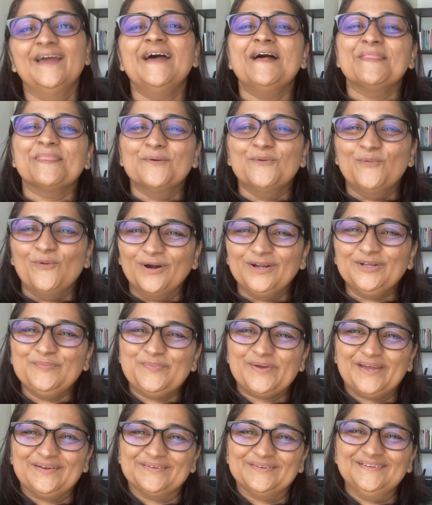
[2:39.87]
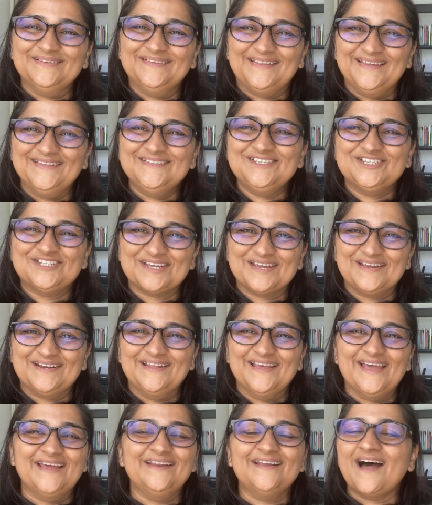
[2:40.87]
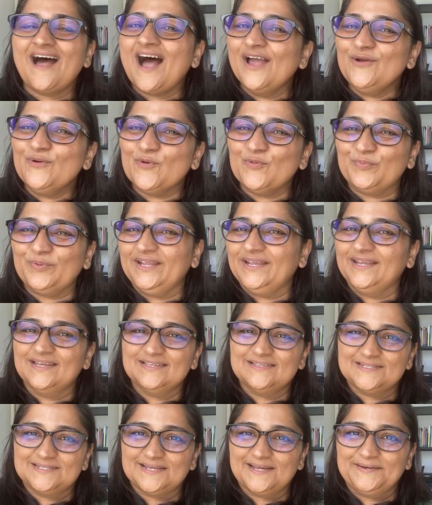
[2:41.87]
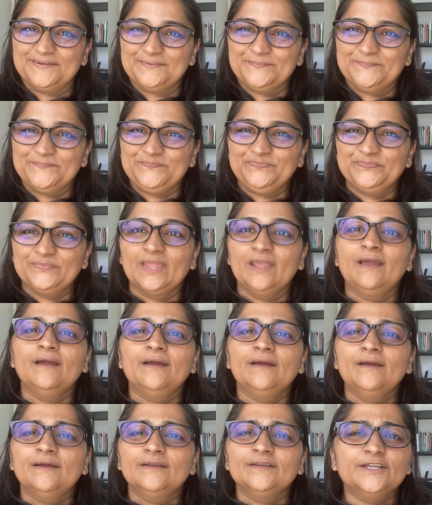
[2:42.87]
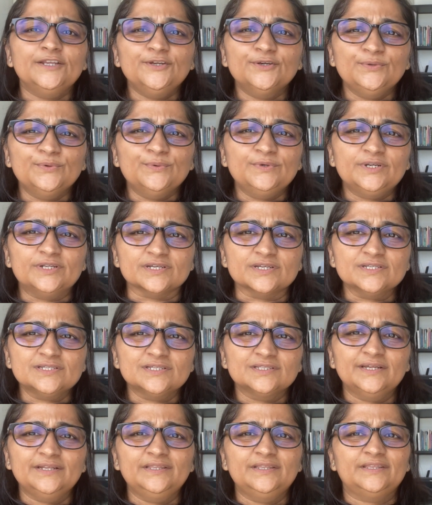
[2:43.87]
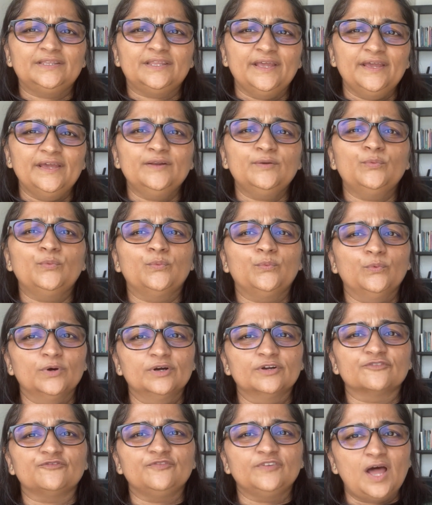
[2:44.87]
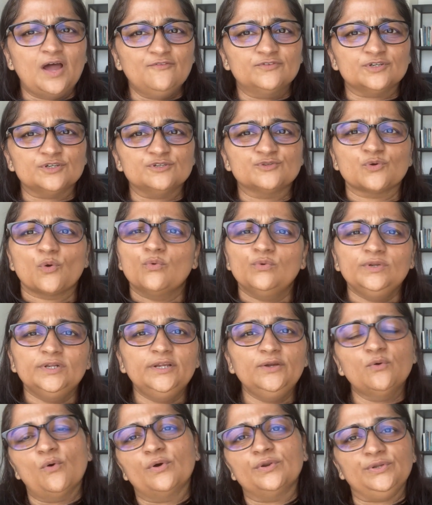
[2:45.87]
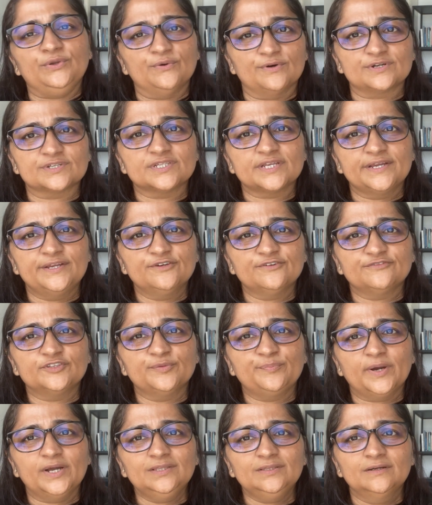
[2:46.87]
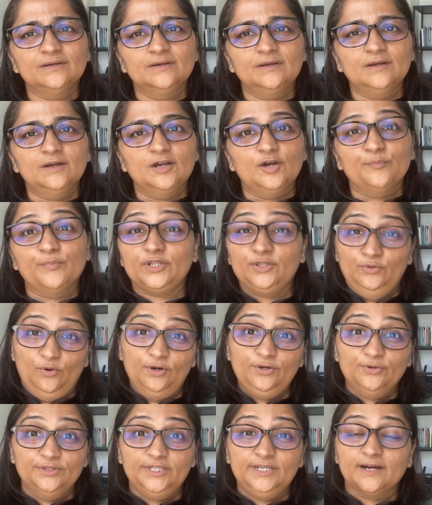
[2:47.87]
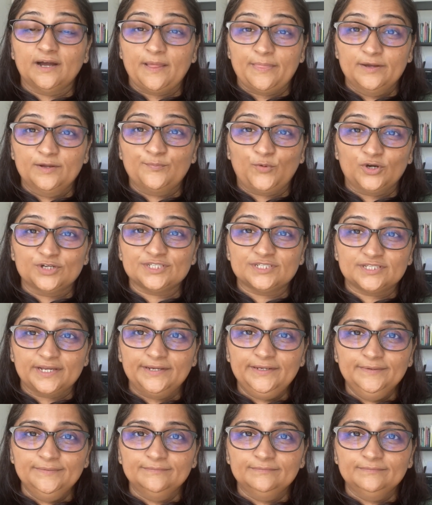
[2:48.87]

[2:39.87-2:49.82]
The water bearer then shared an eye opening insight. Did you notice that there were flowers only on your side of the path, but not on the other pot side?